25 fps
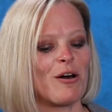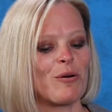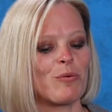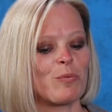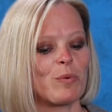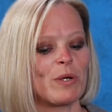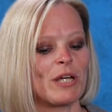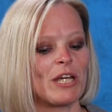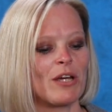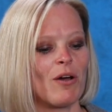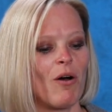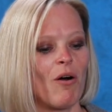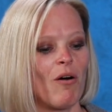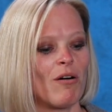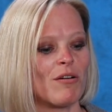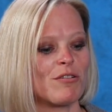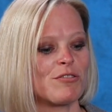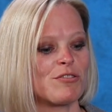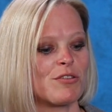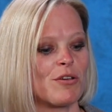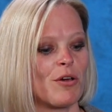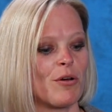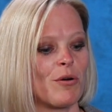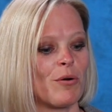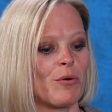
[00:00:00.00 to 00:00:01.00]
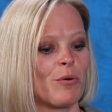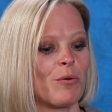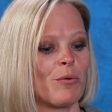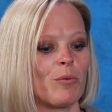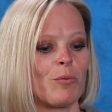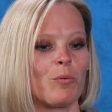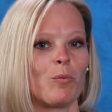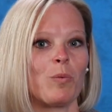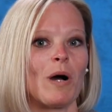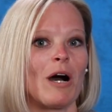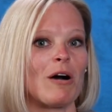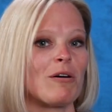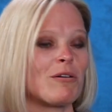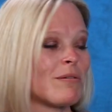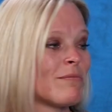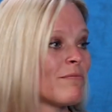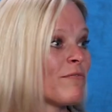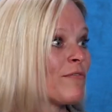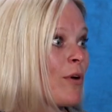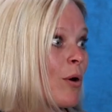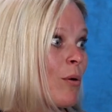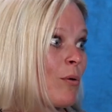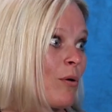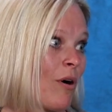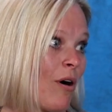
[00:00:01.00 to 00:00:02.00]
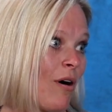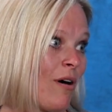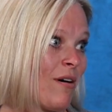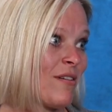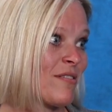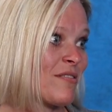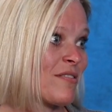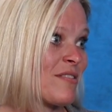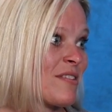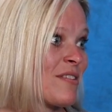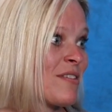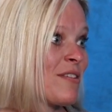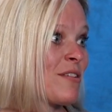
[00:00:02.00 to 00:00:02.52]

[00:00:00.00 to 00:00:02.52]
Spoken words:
We also welcome phone calls.